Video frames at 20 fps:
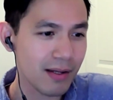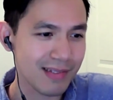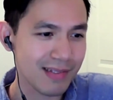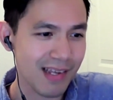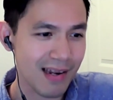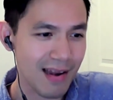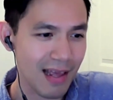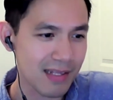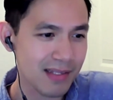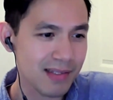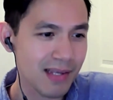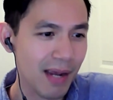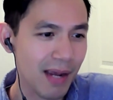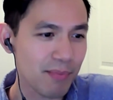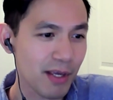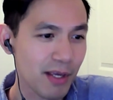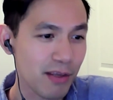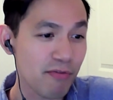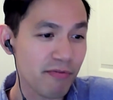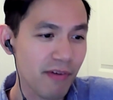It's an enzyme
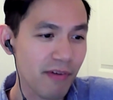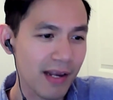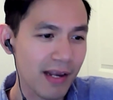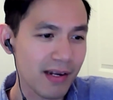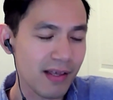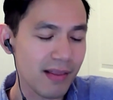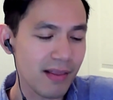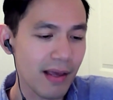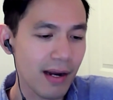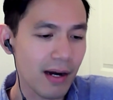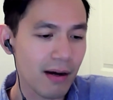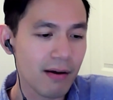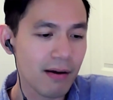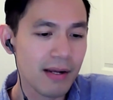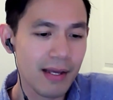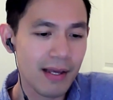that you find in there.